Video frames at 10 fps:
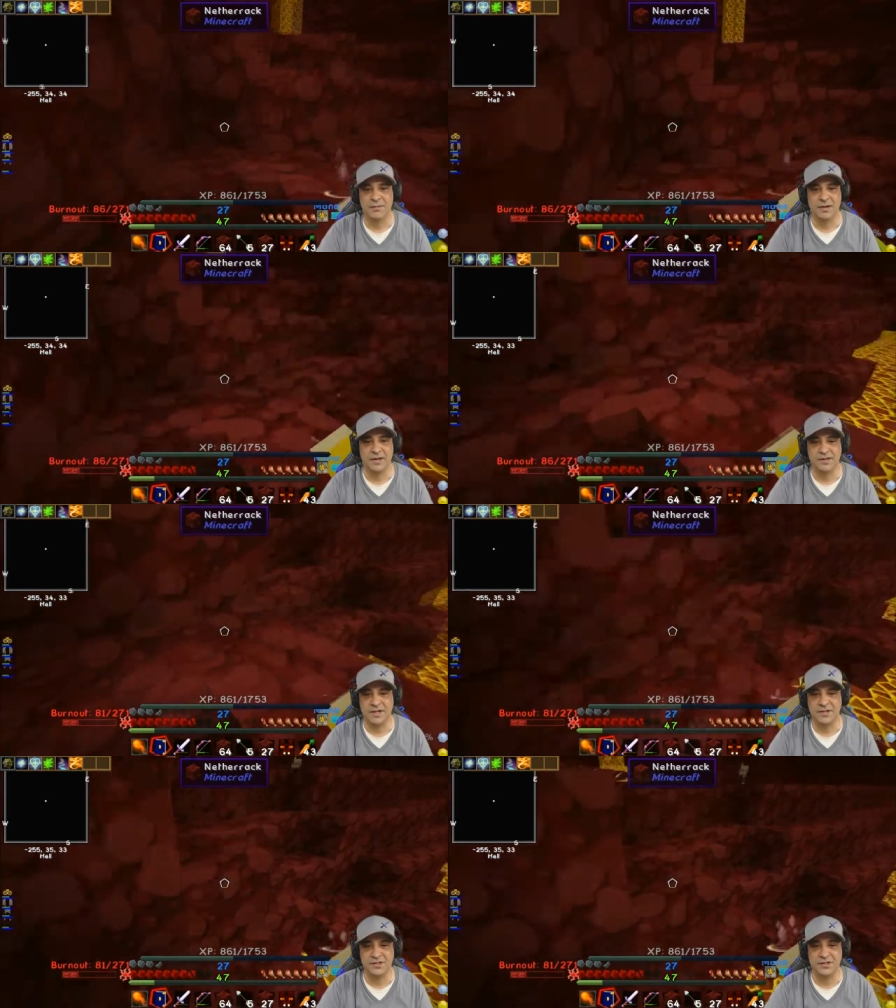Because
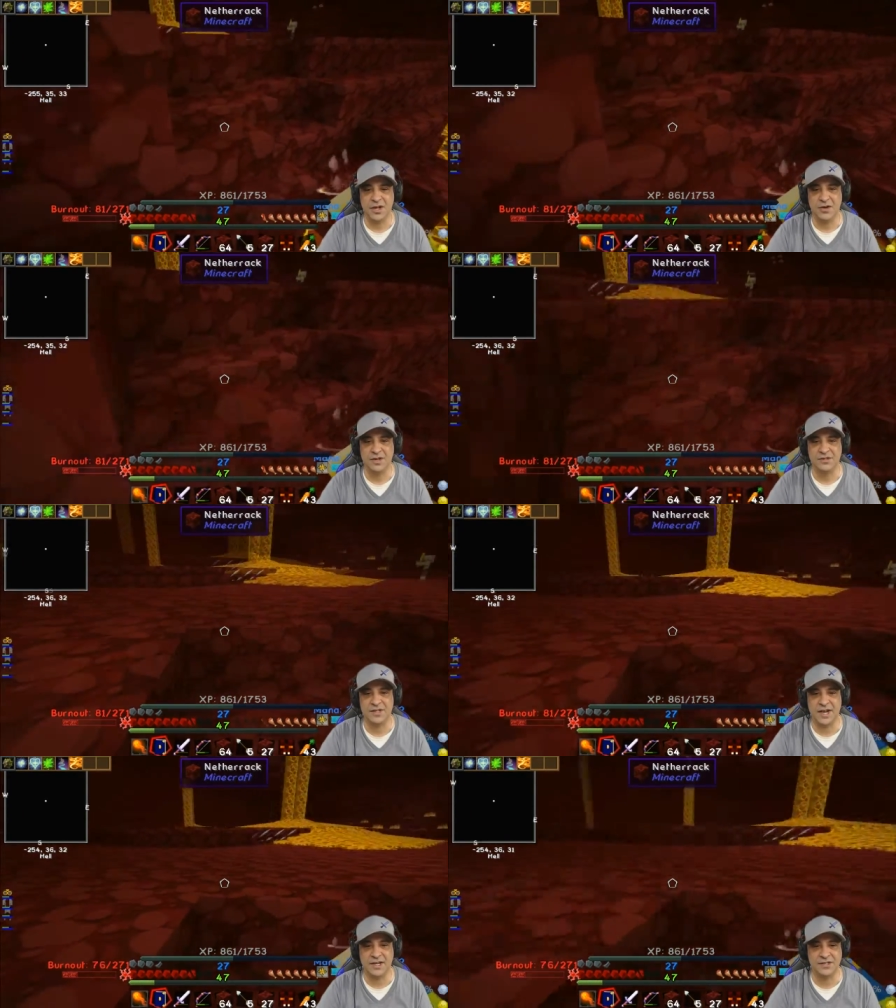I just
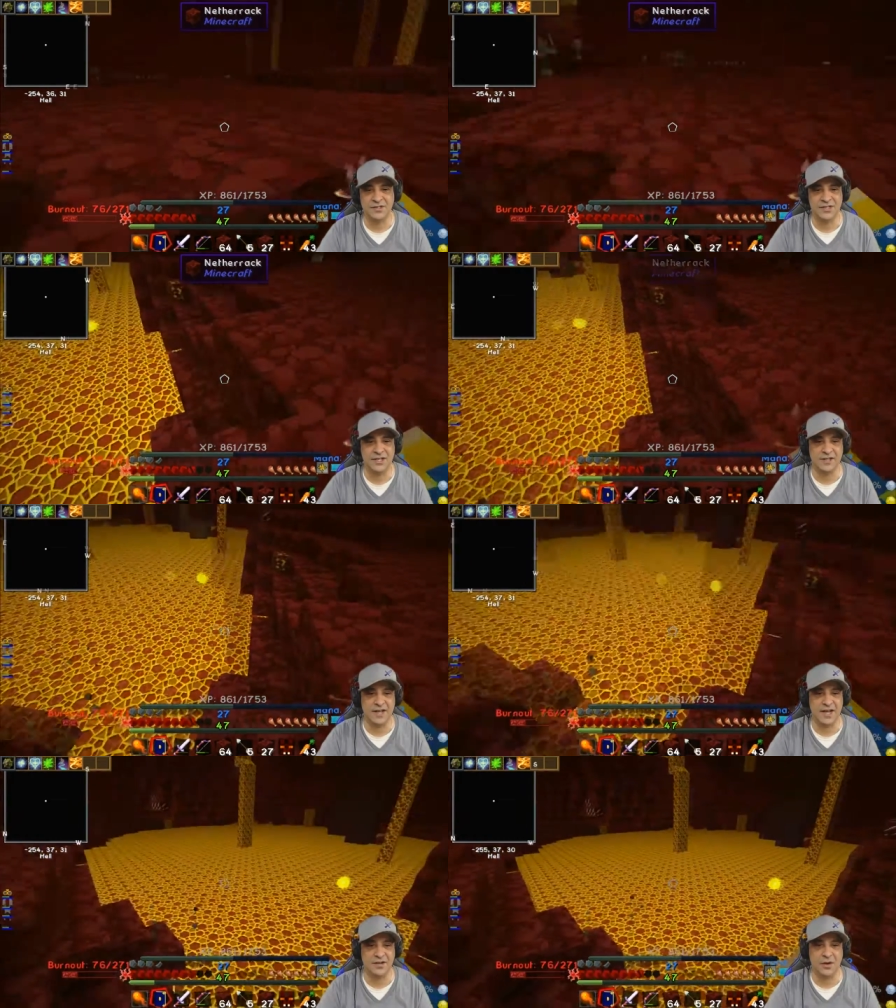noticed that I could see
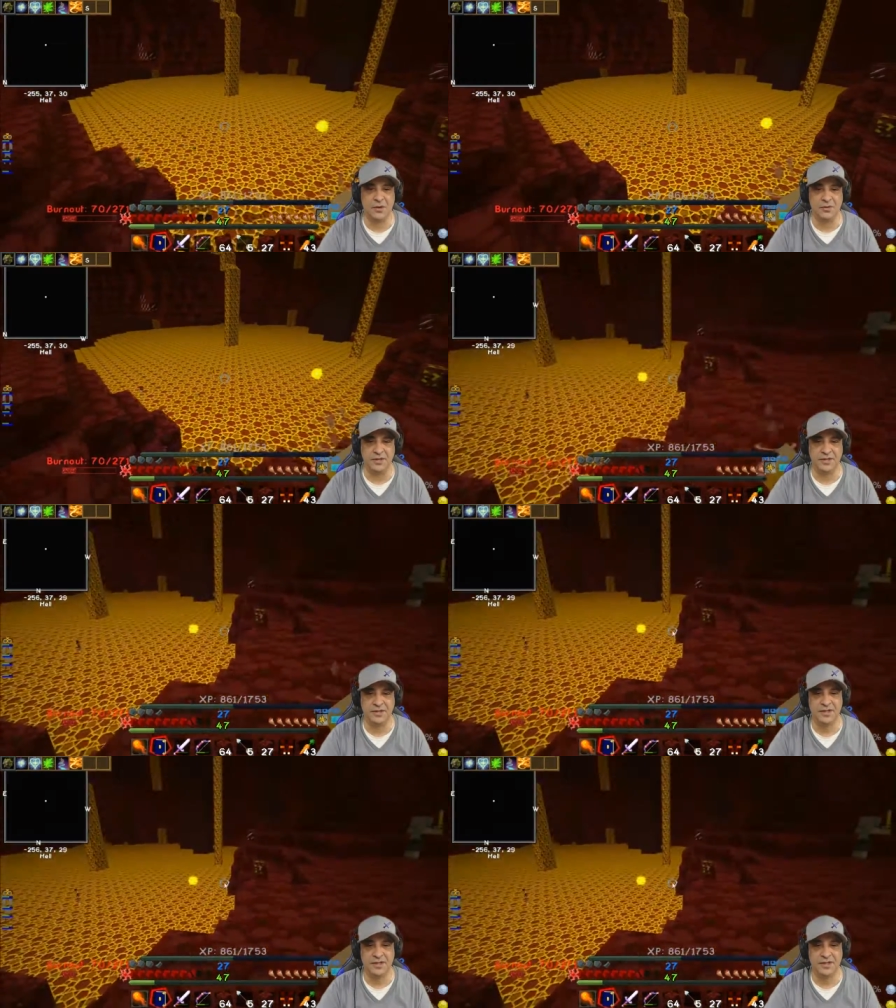that node.